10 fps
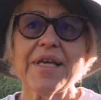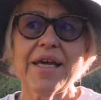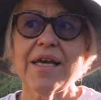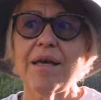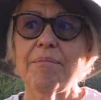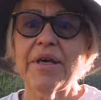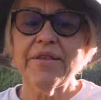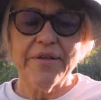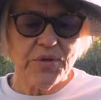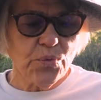and My
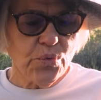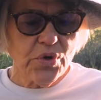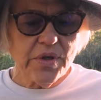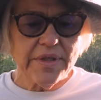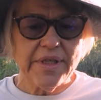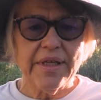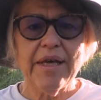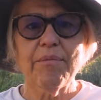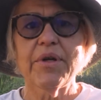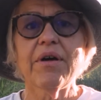Thousand Words and
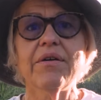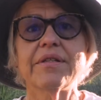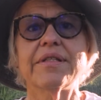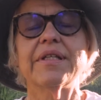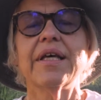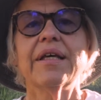Lambent Arts,